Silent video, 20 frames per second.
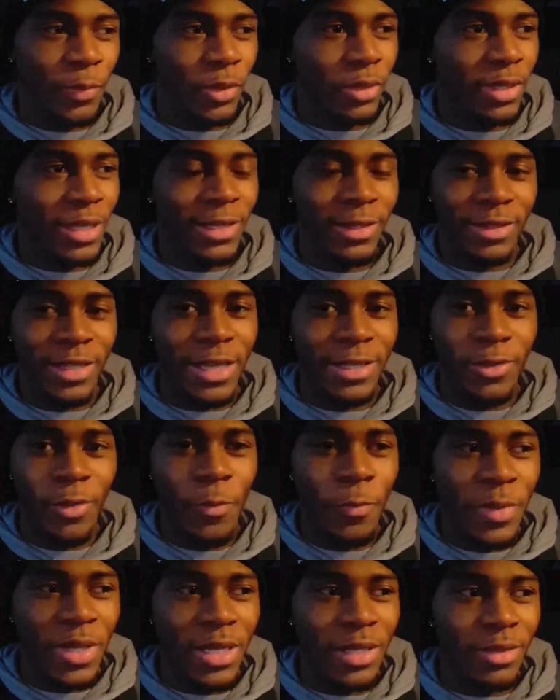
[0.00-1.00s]
But that
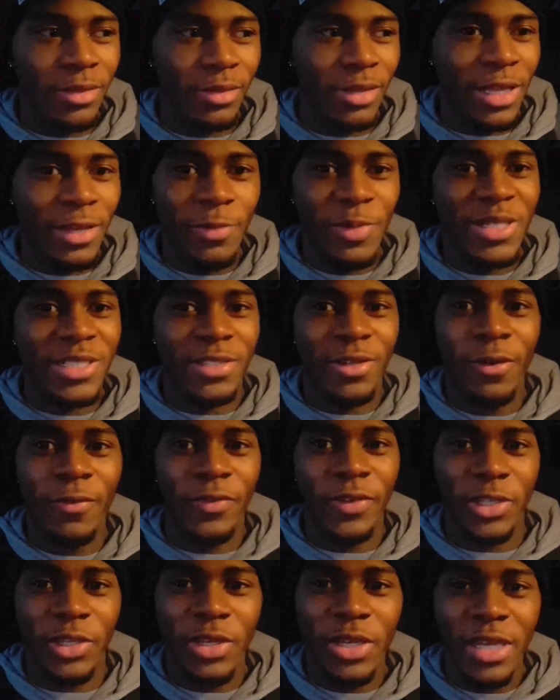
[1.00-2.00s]
means
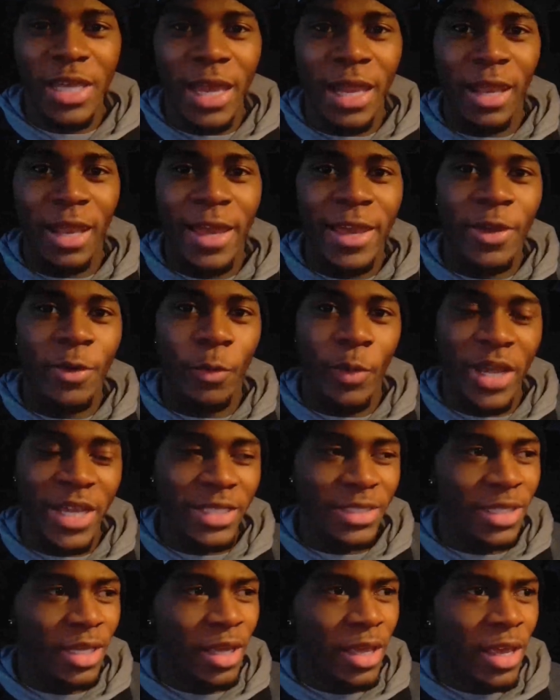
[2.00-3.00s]
nothing. You can get lighter
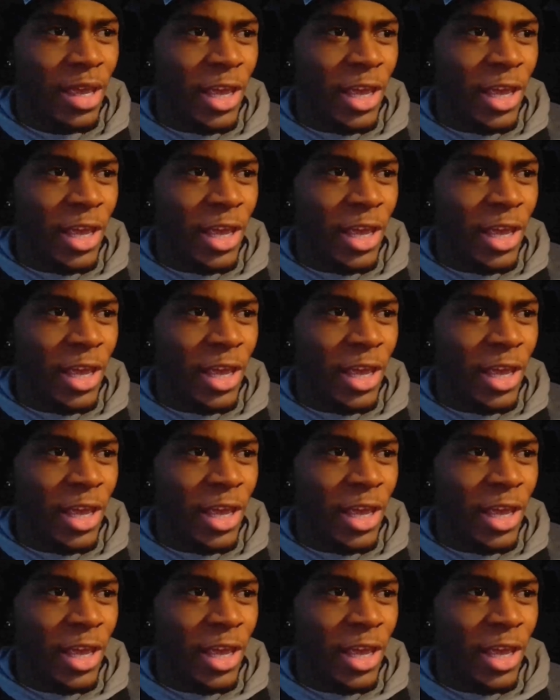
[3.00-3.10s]
weights.